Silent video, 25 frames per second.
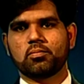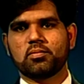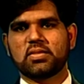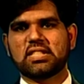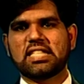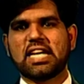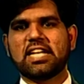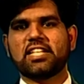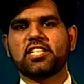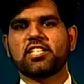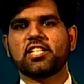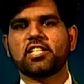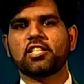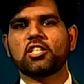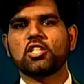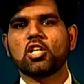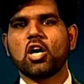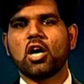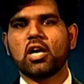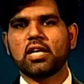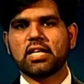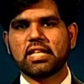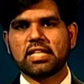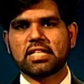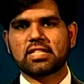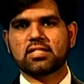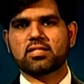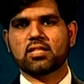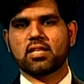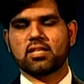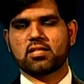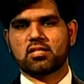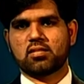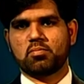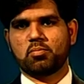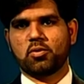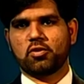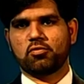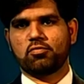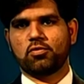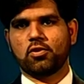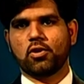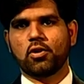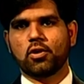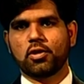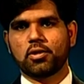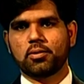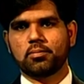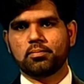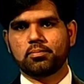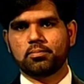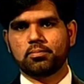that did not exist before.